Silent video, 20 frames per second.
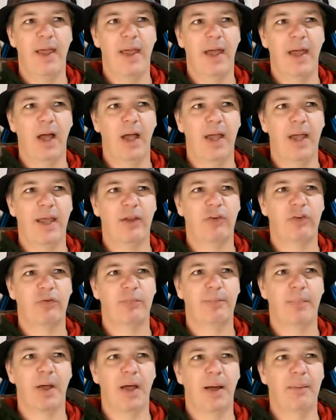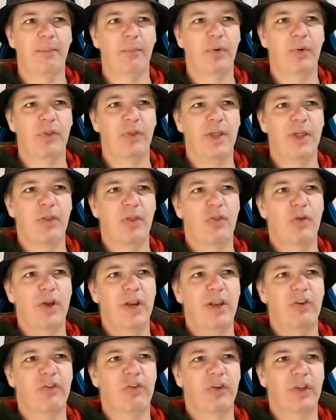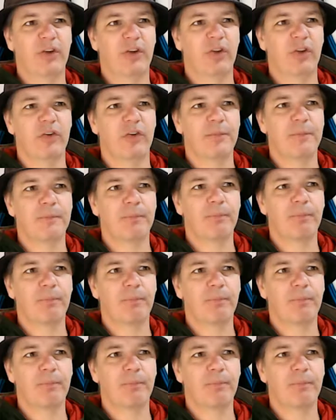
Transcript: the 36ers